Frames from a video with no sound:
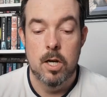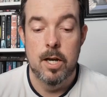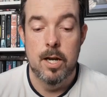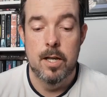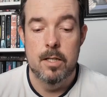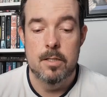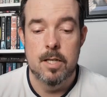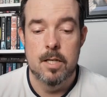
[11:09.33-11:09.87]

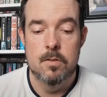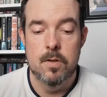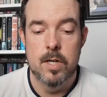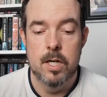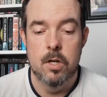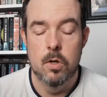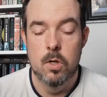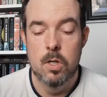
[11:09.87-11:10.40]
Okay, that sounds
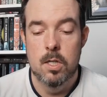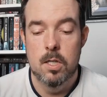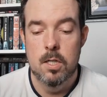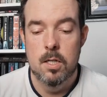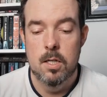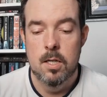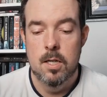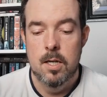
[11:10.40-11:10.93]
very cool.
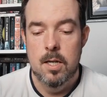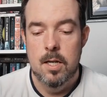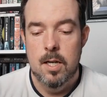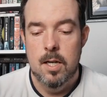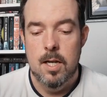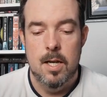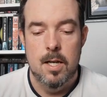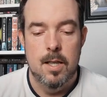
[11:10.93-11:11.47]

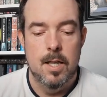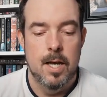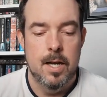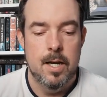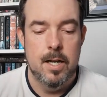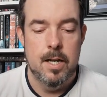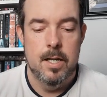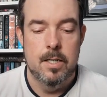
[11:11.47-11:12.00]
And
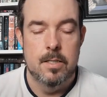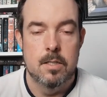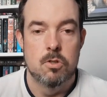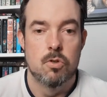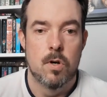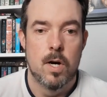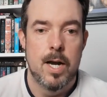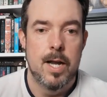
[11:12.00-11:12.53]
that is
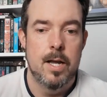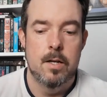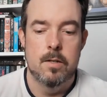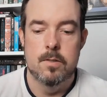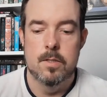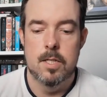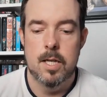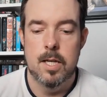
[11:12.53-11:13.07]

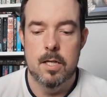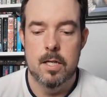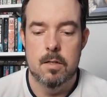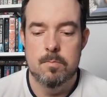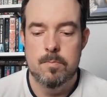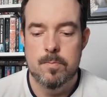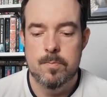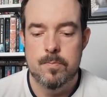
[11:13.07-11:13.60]
Drowned
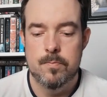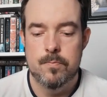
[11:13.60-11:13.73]
Kingdom